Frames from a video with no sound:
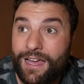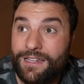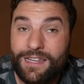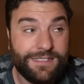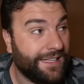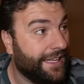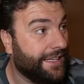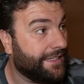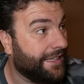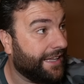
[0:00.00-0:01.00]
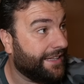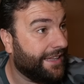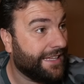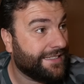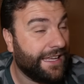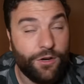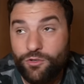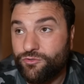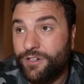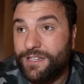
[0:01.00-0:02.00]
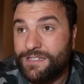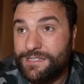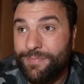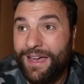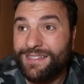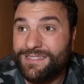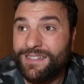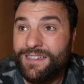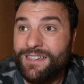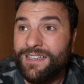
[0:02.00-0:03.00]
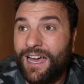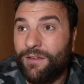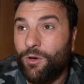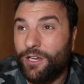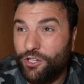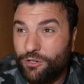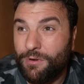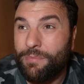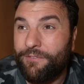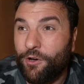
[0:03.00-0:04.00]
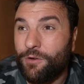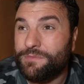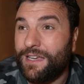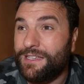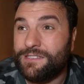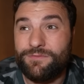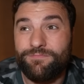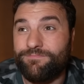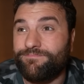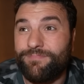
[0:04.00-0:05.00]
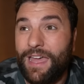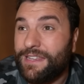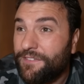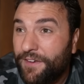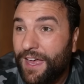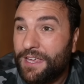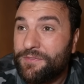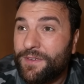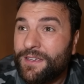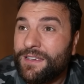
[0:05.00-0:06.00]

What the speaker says: Let's say 100 is his best, and what he normally performs at is 85.